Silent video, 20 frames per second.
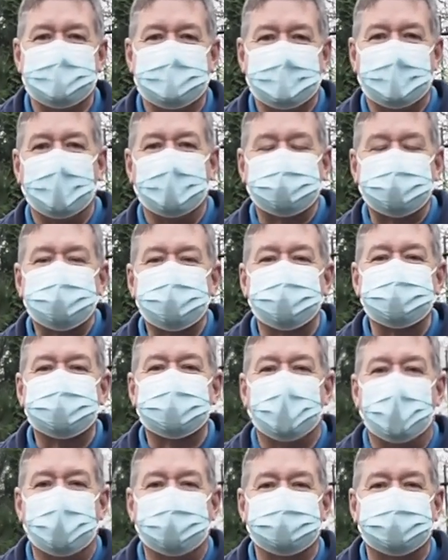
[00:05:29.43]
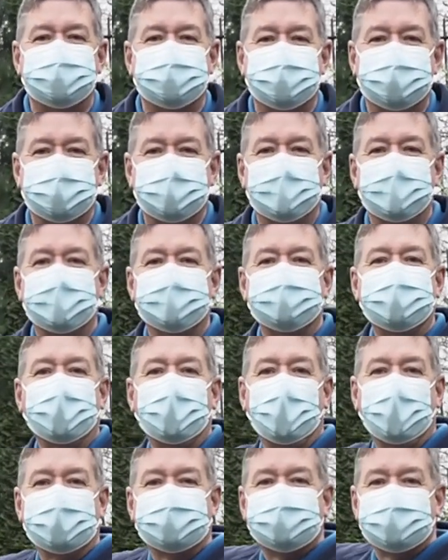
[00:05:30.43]
And sometimes they
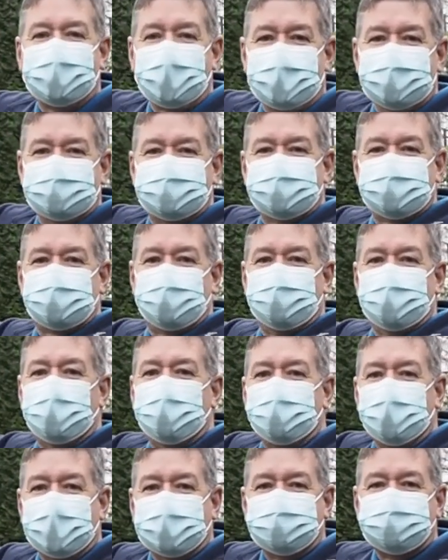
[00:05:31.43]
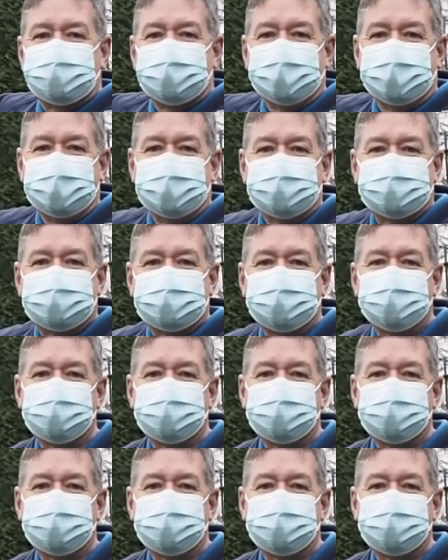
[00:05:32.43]
like to get into some of the big trees.